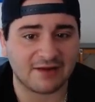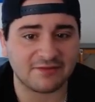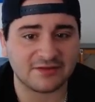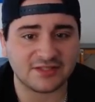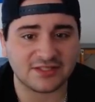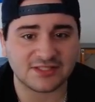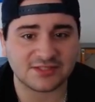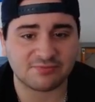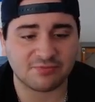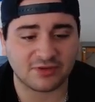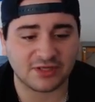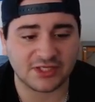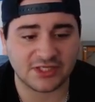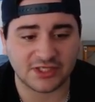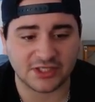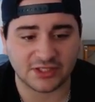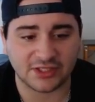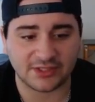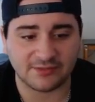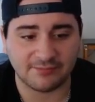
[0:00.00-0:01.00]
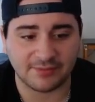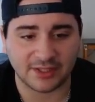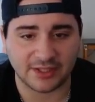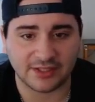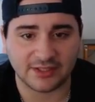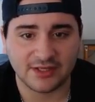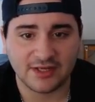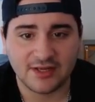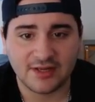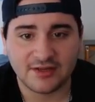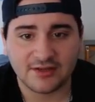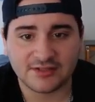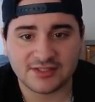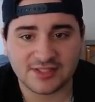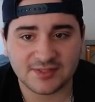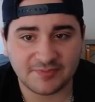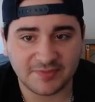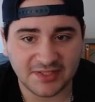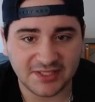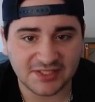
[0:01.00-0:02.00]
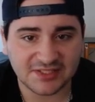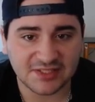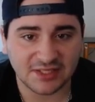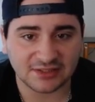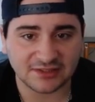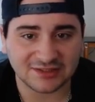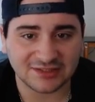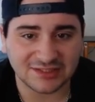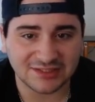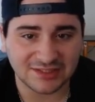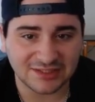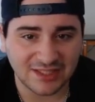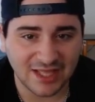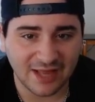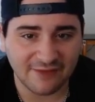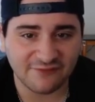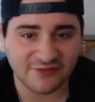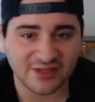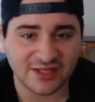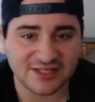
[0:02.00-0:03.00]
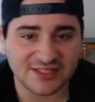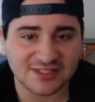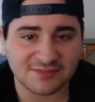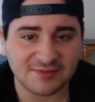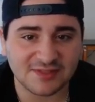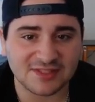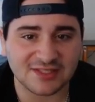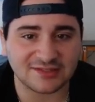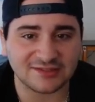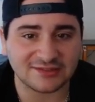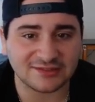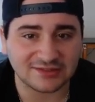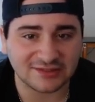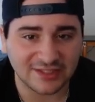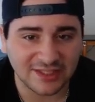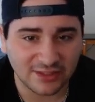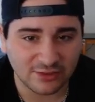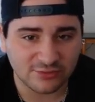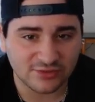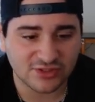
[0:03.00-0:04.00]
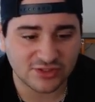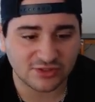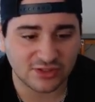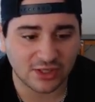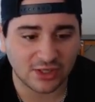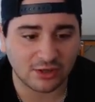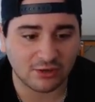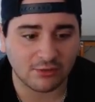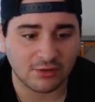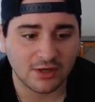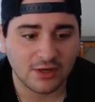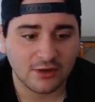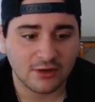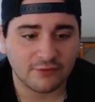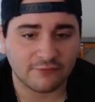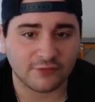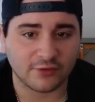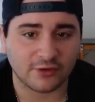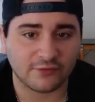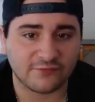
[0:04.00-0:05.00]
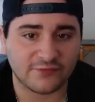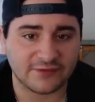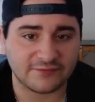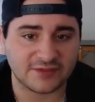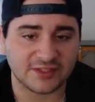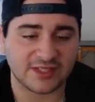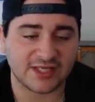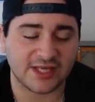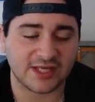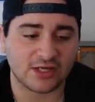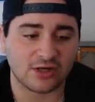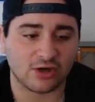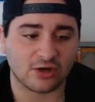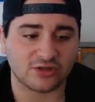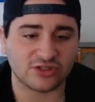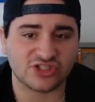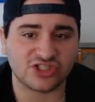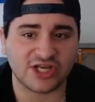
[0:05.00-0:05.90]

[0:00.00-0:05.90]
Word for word: Everything's pretty good, but speed's a l- I feel like his speed's a little slow for a 50K card.